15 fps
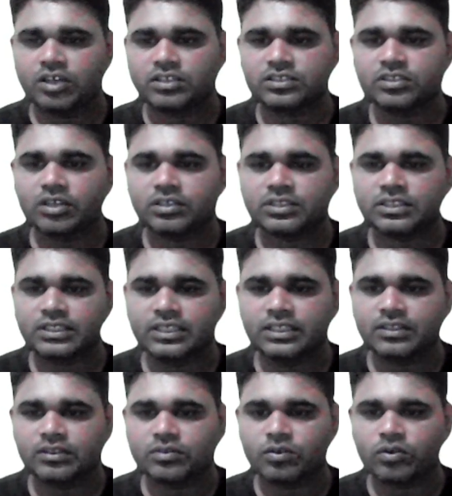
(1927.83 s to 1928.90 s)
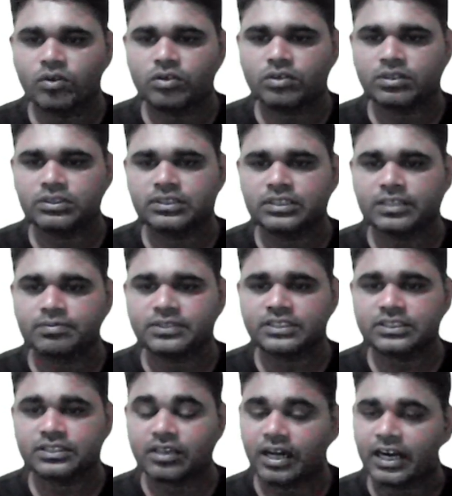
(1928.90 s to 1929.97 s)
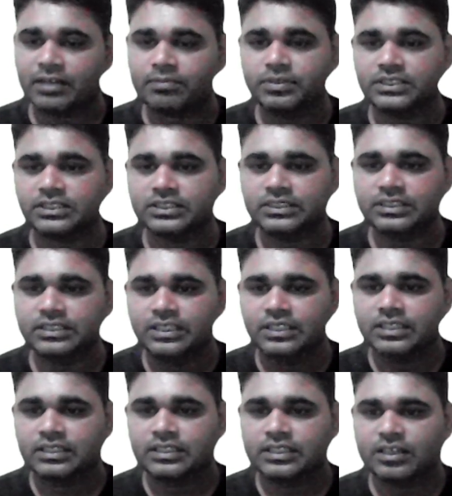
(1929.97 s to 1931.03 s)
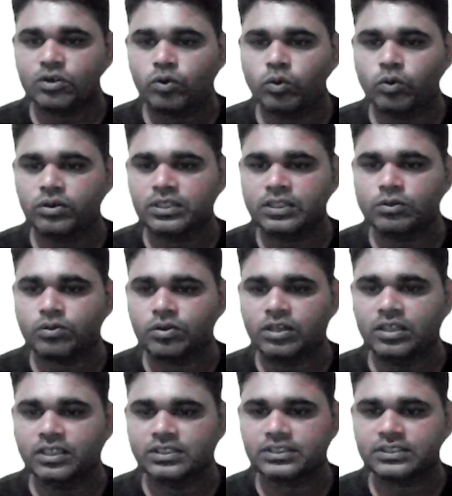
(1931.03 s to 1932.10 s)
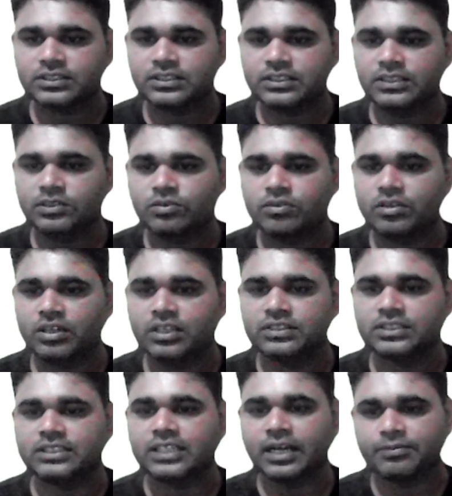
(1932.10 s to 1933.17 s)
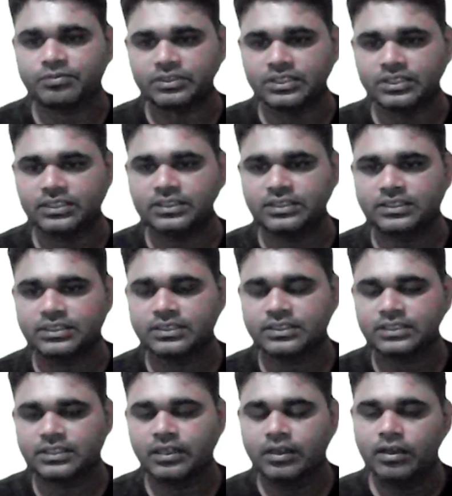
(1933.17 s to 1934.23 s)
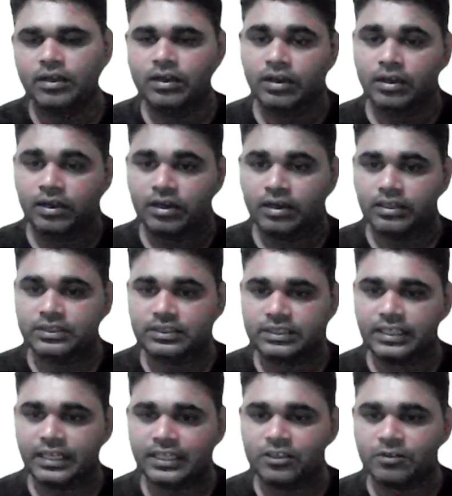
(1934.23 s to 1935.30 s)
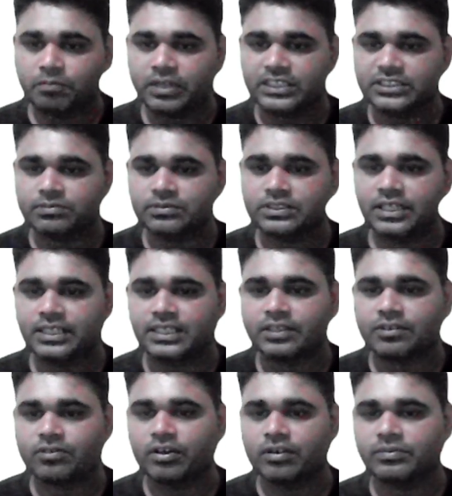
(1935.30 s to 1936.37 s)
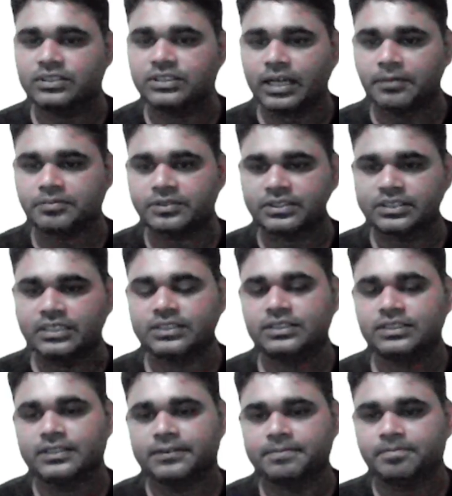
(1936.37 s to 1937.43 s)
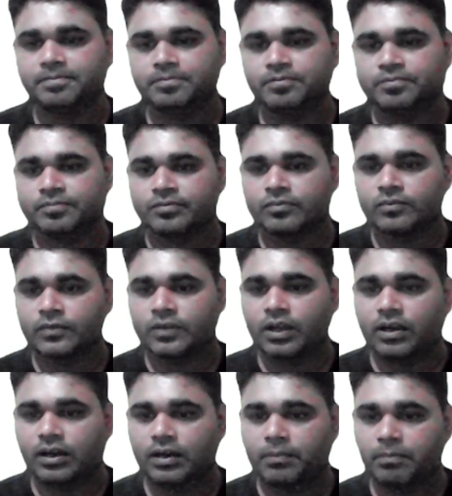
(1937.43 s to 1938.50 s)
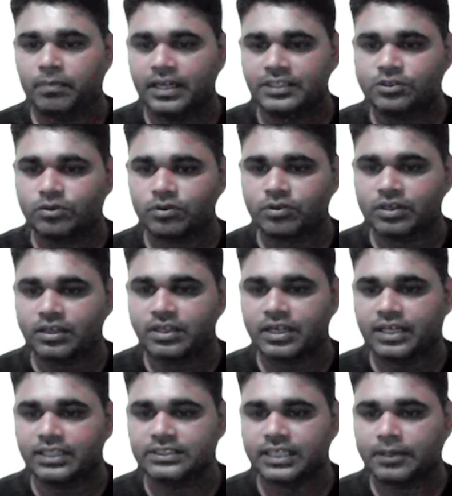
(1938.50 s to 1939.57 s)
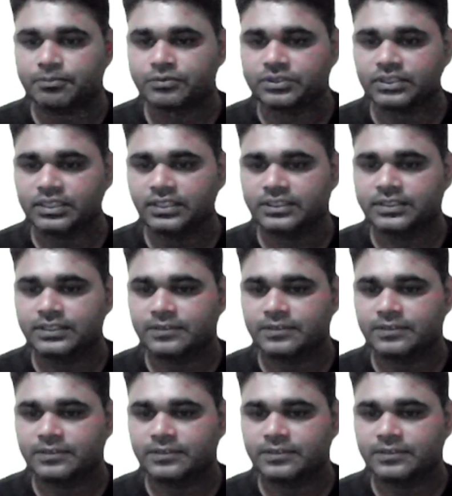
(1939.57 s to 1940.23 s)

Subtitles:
not include, that means in the RBC there are no nucleus is absent, endoplasmic reticulum is absent, mitochondria is absent,